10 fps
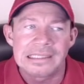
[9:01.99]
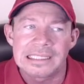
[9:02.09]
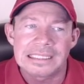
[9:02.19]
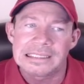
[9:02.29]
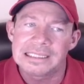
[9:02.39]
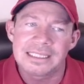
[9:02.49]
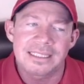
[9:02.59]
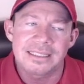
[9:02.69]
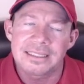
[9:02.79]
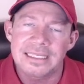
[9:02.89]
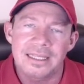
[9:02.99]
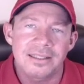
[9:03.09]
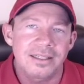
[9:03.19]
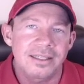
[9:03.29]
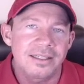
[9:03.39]
Like, it's it's not
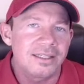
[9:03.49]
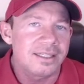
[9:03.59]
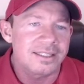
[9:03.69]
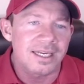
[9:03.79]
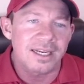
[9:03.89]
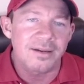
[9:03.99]
looking good. It's not